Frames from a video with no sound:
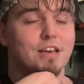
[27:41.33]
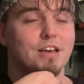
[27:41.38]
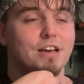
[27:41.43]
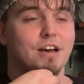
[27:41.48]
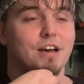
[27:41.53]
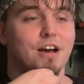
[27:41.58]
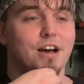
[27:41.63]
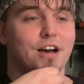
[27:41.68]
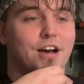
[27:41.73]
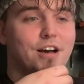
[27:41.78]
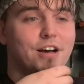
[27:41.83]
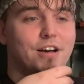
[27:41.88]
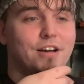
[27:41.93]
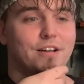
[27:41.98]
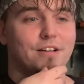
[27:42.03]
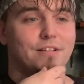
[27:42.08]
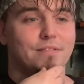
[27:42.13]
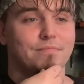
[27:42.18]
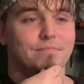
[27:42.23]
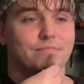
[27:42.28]

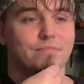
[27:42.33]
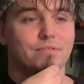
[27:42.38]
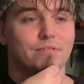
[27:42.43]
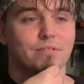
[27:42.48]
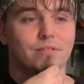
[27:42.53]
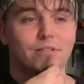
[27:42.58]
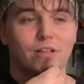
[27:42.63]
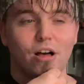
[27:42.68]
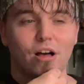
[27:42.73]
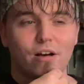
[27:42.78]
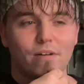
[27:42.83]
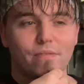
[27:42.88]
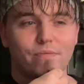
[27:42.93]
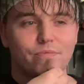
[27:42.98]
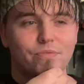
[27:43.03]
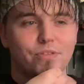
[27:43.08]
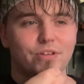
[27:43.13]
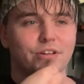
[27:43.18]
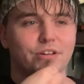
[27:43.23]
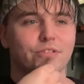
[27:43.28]

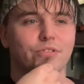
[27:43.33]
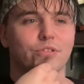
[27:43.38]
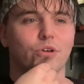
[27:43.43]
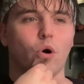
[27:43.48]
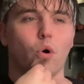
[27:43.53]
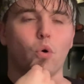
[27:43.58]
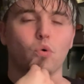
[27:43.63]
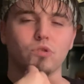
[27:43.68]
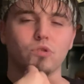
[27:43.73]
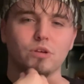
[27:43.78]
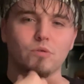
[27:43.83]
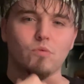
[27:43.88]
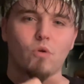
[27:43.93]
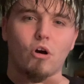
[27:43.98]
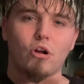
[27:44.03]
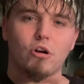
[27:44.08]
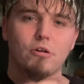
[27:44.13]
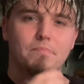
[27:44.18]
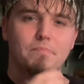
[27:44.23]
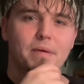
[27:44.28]
Love the holy
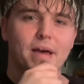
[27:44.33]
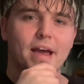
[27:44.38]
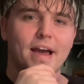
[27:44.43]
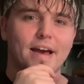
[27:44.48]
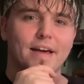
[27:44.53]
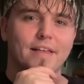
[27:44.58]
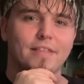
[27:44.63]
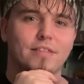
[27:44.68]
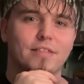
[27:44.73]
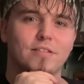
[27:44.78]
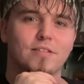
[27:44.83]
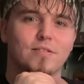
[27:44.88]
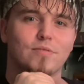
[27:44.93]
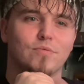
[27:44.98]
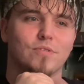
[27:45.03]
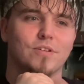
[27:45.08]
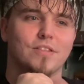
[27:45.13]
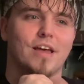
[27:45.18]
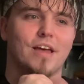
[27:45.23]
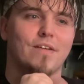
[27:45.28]
water bath
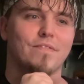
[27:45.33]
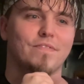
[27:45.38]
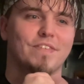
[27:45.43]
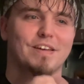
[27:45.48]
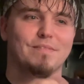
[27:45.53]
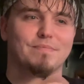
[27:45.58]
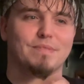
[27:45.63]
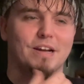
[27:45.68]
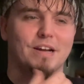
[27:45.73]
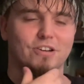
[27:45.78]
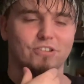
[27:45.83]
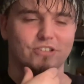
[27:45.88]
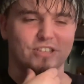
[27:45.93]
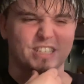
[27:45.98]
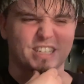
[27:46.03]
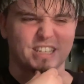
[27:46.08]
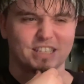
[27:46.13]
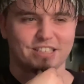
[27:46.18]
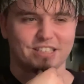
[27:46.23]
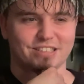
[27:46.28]
where that vampire
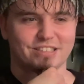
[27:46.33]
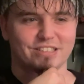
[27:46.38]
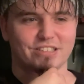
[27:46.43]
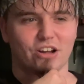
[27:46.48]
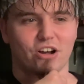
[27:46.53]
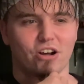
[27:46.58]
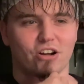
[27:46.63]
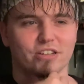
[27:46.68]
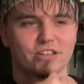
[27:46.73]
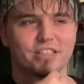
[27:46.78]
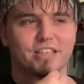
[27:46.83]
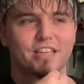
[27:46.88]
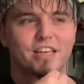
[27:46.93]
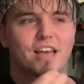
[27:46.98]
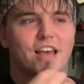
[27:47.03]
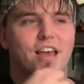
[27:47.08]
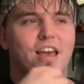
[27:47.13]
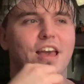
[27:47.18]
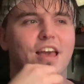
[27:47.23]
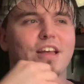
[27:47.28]
just gets dunked,
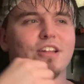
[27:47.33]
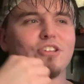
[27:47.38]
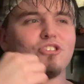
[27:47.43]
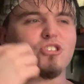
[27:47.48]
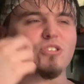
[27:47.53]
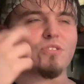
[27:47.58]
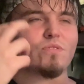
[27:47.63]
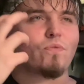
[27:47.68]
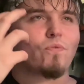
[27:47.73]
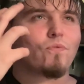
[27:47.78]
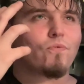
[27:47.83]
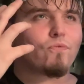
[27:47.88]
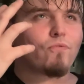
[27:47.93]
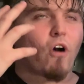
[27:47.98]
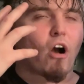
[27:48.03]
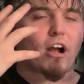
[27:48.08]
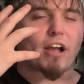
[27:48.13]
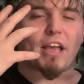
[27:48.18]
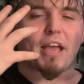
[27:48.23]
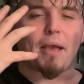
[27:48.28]
just
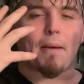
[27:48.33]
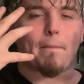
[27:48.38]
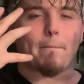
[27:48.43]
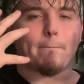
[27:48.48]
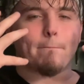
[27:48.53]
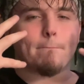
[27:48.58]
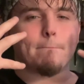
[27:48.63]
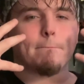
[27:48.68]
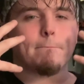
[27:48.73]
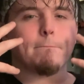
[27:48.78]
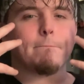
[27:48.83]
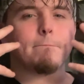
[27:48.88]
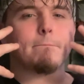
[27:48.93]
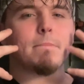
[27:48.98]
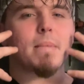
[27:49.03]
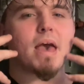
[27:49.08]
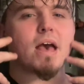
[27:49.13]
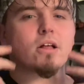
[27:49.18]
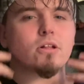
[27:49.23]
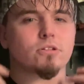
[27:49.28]
fucking
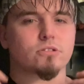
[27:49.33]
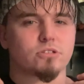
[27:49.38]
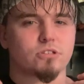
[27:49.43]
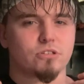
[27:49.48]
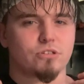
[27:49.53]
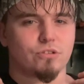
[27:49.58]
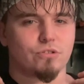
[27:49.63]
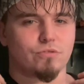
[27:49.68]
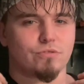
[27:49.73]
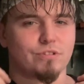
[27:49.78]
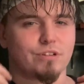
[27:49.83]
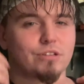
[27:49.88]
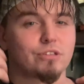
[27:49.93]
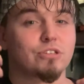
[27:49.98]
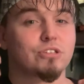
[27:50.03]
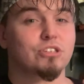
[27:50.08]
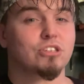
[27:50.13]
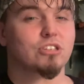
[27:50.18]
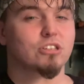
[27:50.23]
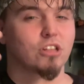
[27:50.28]
melts, dude.
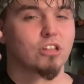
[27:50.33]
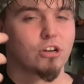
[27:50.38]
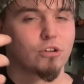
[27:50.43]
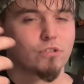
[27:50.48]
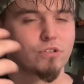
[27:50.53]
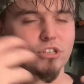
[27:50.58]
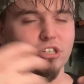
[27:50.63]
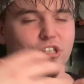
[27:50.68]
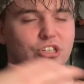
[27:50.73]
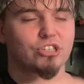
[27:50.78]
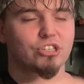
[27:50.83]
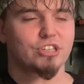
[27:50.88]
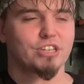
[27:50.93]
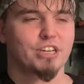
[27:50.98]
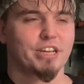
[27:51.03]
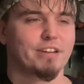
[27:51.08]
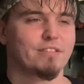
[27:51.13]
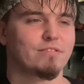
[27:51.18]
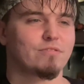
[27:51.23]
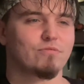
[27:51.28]
It's slow as
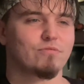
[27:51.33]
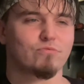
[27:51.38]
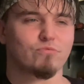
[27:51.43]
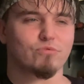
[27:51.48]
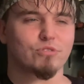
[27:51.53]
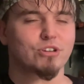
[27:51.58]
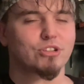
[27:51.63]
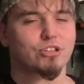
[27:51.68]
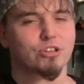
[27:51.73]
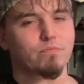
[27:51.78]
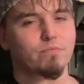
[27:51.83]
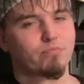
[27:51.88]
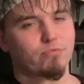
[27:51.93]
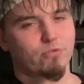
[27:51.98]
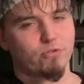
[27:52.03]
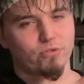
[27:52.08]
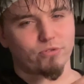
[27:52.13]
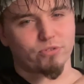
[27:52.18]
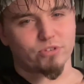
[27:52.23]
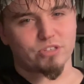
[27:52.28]
shit. Really
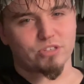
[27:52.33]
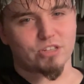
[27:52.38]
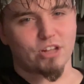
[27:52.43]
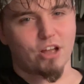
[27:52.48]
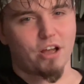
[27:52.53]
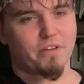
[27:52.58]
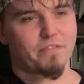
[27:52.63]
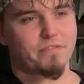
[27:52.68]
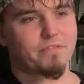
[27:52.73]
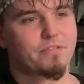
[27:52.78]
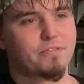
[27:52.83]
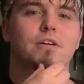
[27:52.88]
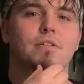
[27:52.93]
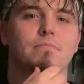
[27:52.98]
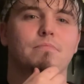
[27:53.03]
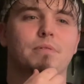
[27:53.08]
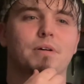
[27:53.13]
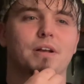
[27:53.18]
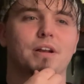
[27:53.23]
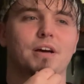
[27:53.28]
brutal stuff.
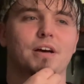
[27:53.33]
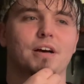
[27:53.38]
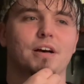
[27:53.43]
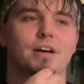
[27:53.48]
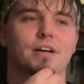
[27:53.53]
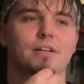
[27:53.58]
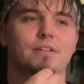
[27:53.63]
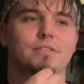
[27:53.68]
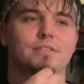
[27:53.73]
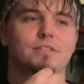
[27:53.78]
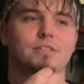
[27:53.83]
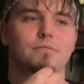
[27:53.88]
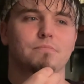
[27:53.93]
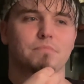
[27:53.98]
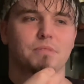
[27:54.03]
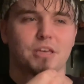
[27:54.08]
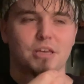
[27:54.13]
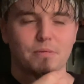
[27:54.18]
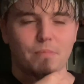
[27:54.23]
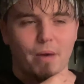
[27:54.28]
But to
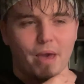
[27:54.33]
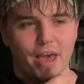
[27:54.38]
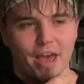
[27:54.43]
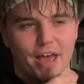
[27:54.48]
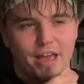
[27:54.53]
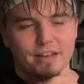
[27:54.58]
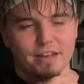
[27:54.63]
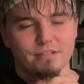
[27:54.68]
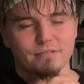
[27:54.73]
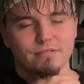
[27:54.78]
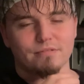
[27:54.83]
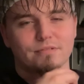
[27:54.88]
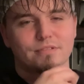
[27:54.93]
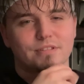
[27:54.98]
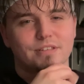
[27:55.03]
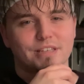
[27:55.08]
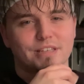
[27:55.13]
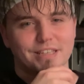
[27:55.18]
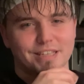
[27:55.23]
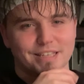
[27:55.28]
me, man,
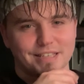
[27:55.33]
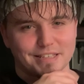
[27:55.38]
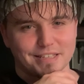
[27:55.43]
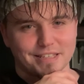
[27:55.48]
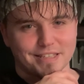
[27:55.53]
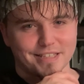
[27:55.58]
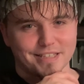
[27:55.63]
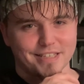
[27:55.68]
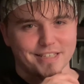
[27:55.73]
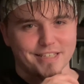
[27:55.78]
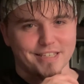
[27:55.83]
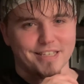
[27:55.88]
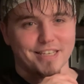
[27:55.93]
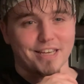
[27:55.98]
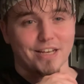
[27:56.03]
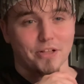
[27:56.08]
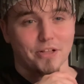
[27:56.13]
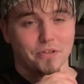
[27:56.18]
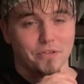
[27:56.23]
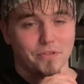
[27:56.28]
easily
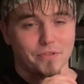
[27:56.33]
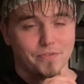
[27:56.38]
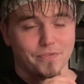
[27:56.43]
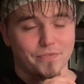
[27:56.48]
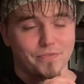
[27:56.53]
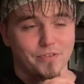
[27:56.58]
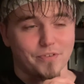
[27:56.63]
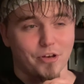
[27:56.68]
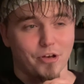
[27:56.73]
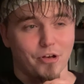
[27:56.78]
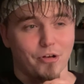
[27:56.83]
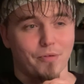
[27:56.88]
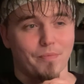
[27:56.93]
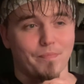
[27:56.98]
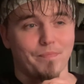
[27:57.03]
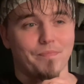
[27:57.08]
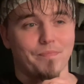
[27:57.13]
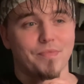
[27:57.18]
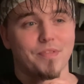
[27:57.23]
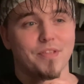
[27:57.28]
kill of the film